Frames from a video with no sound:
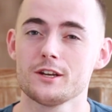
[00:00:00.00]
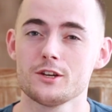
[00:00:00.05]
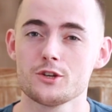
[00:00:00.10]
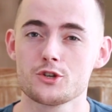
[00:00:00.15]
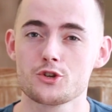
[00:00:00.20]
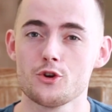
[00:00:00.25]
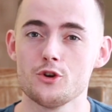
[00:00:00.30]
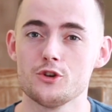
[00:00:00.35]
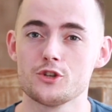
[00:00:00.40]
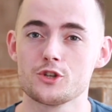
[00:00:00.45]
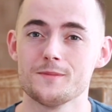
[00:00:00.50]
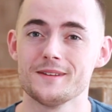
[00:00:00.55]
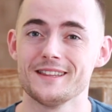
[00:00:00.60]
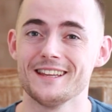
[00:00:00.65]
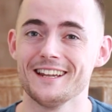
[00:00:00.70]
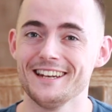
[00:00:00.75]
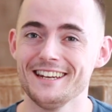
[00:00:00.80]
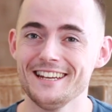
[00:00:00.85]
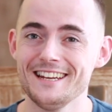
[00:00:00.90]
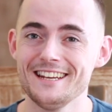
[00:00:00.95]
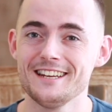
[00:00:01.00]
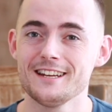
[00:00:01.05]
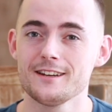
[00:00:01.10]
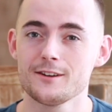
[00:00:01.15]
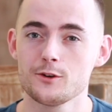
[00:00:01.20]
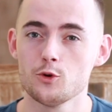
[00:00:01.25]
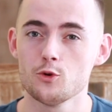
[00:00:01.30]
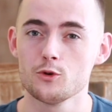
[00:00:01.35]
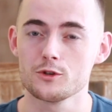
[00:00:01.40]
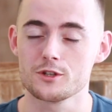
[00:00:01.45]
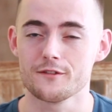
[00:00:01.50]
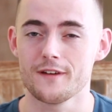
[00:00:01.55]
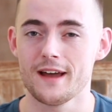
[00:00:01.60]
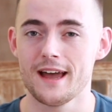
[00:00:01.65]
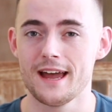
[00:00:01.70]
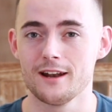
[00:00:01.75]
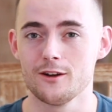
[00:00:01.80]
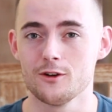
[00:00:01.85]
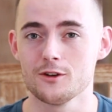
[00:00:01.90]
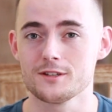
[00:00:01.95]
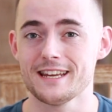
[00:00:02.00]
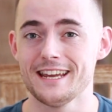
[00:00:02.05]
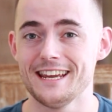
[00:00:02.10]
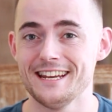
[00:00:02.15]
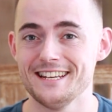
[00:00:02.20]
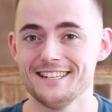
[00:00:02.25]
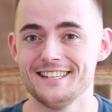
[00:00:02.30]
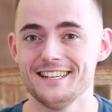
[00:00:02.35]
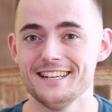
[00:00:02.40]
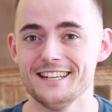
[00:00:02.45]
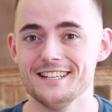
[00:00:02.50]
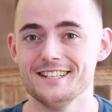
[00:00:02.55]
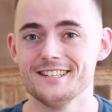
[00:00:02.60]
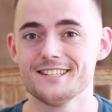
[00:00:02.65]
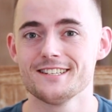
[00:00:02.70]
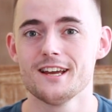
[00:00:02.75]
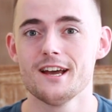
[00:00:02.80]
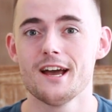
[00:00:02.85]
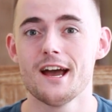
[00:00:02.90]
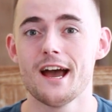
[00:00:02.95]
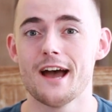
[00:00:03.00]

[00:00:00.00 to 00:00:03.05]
going to show you some of the leading causes of hair loss in teens,